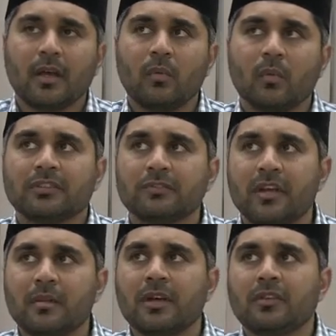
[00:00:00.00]
was very
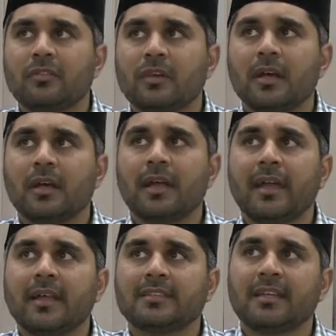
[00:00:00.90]
much
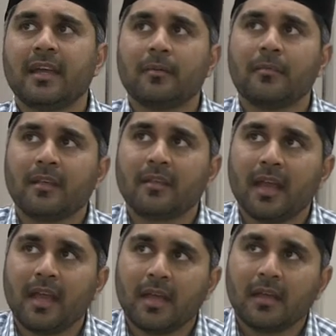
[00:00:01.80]
against him, and
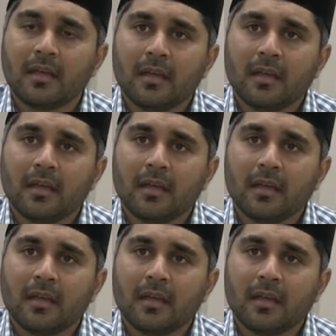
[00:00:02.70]
they